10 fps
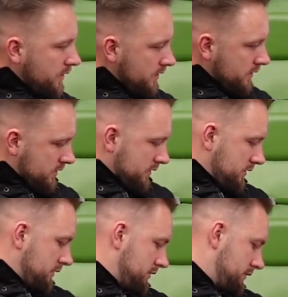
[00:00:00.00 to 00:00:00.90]

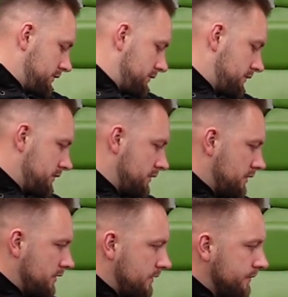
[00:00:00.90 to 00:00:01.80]

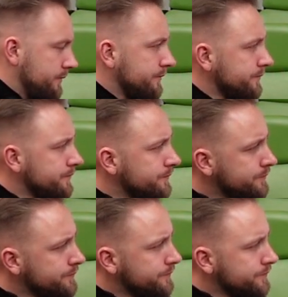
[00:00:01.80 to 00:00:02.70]

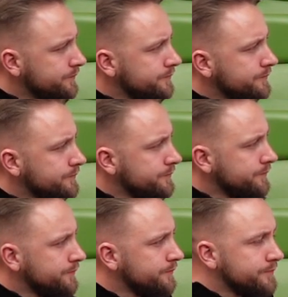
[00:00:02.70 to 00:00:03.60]

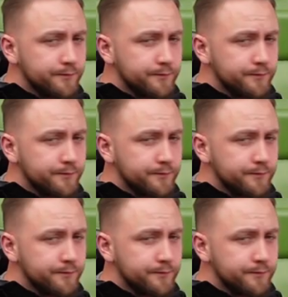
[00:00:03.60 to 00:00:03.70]
(silent)